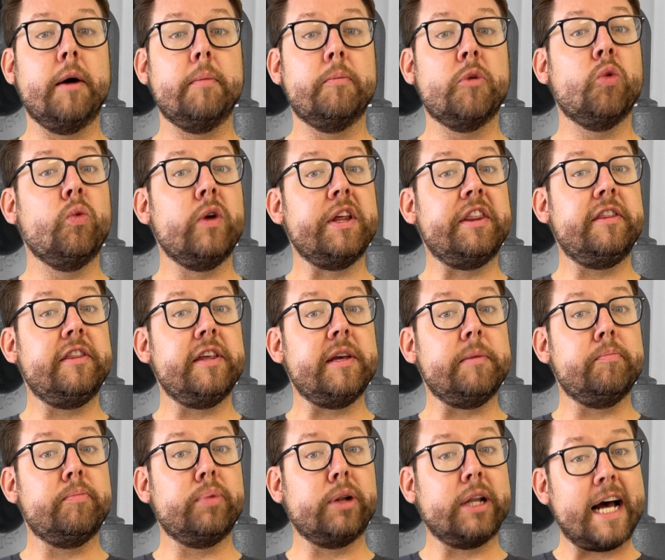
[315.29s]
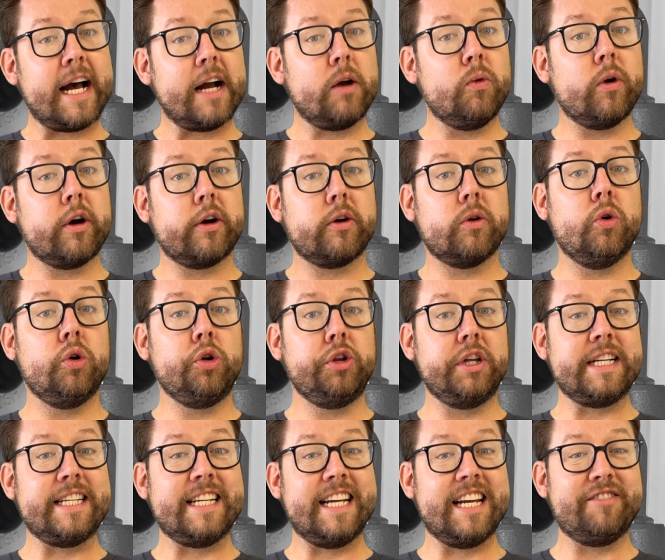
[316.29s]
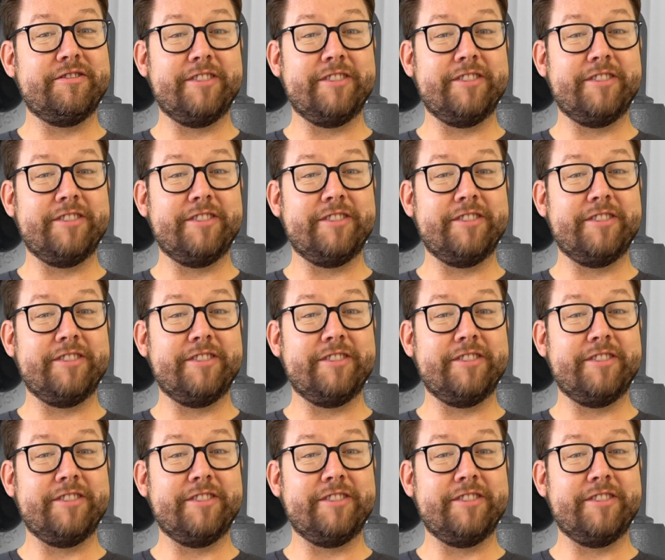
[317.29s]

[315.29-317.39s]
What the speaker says: with the black water holding tank